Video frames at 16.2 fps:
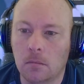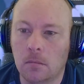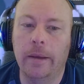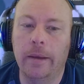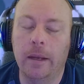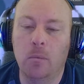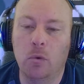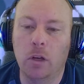
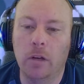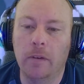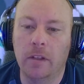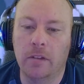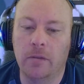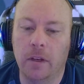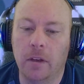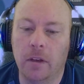In a
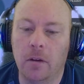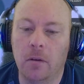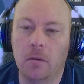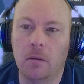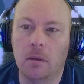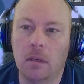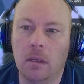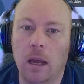previous
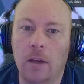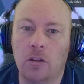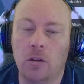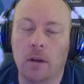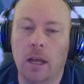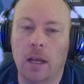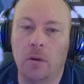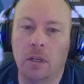video, I
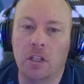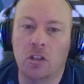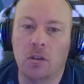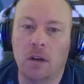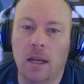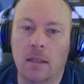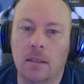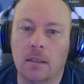showed how to
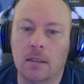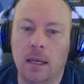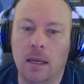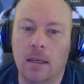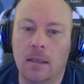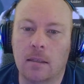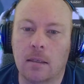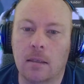extract
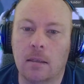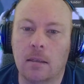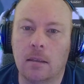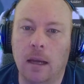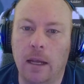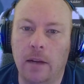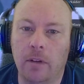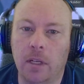text
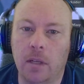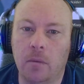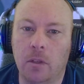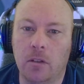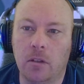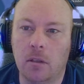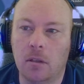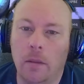out of an
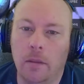image.